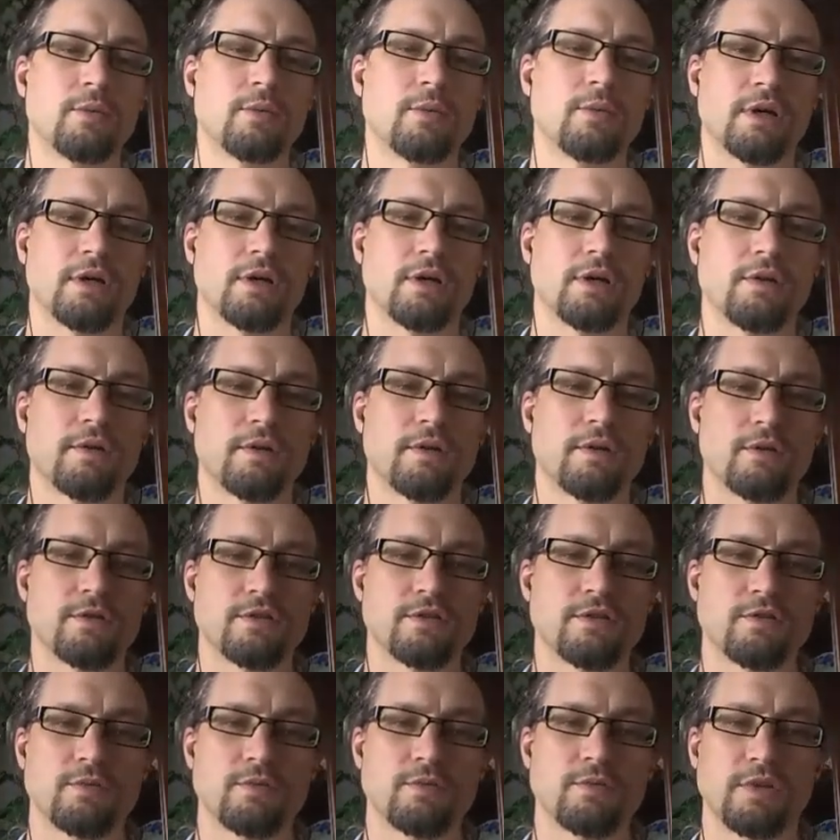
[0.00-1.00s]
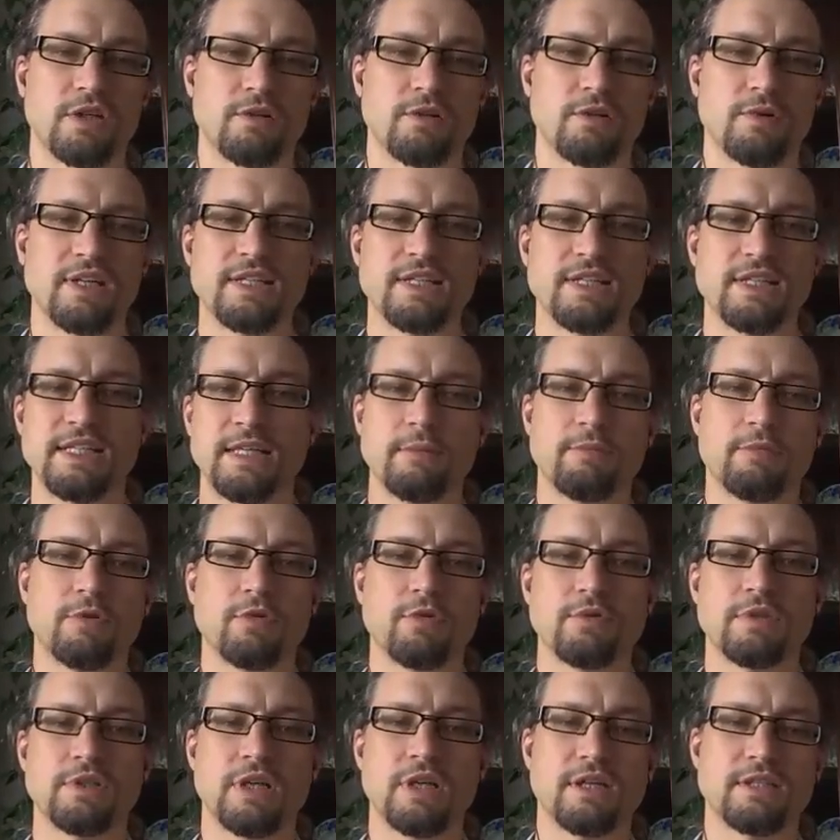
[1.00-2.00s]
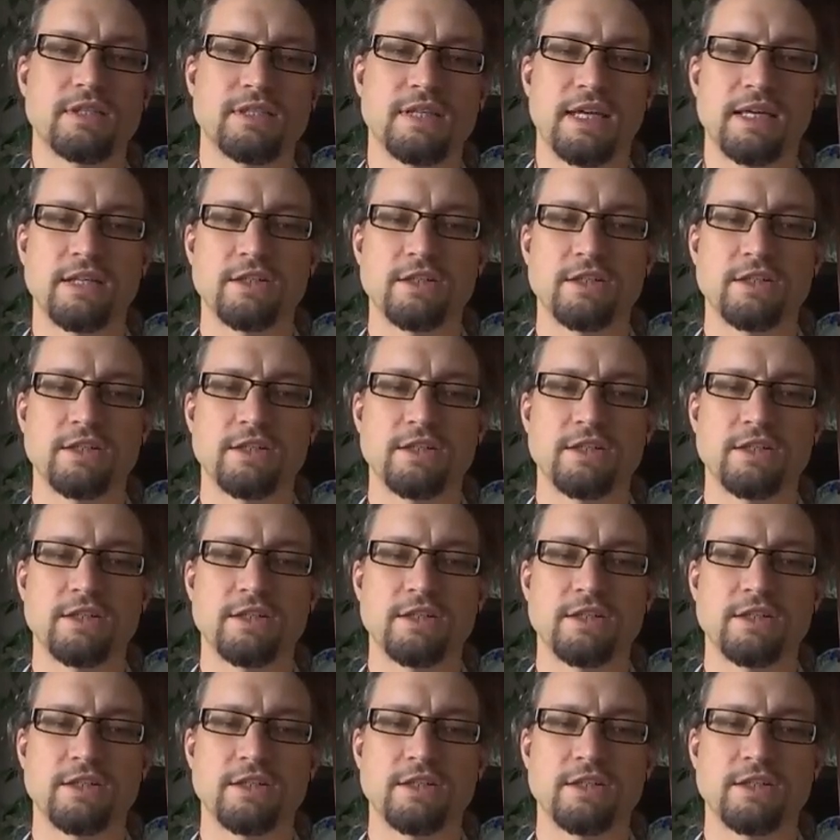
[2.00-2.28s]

where there's a really great team who does